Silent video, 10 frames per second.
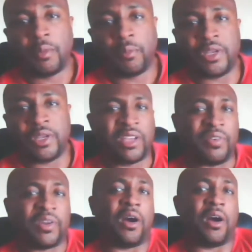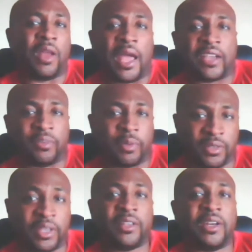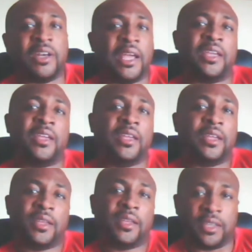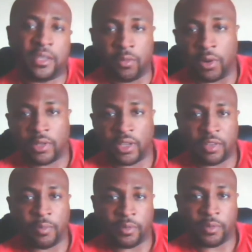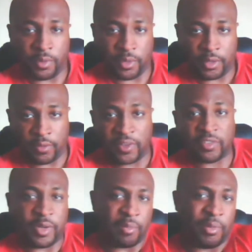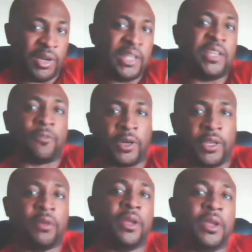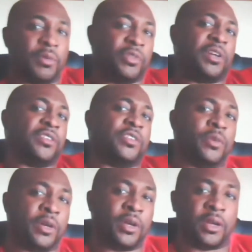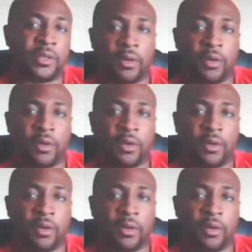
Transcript: but you don't give a call to action because at the end of the day, you want them to eventually become a lead for you, which turns into a